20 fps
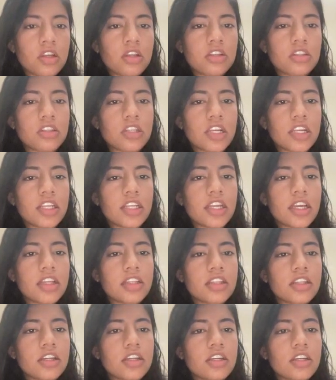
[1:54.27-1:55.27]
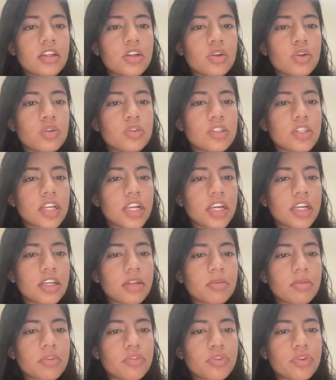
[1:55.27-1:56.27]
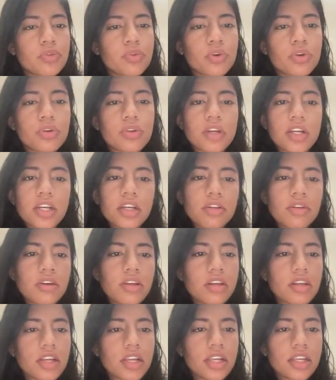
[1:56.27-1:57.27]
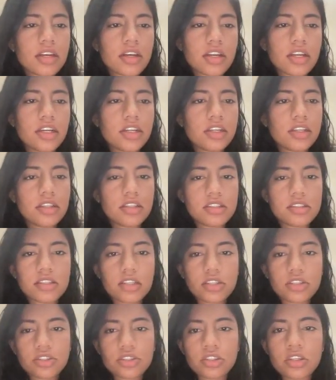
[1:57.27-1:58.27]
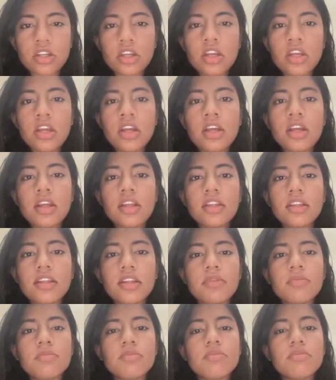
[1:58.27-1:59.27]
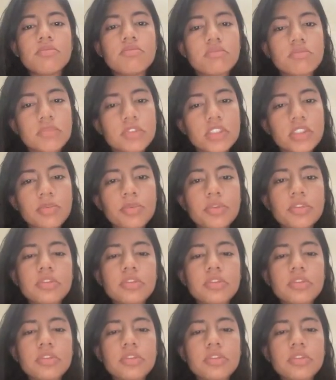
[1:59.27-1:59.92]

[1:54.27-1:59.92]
Any other grocery item if you want to write, you can again write in this section. Then suppose